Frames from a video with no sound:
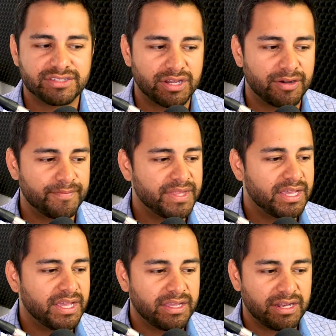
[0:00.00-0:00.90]
So,
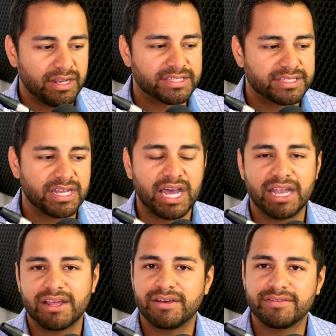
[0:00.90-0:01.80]
you know, it's
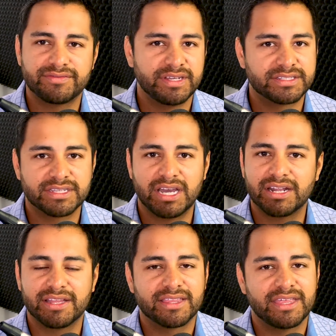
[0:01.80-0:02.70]
kind of
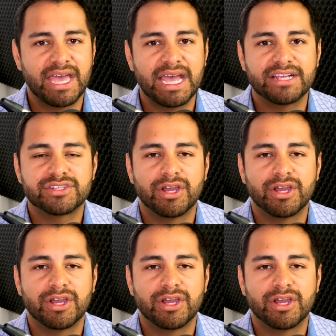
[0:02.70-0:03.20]
like that.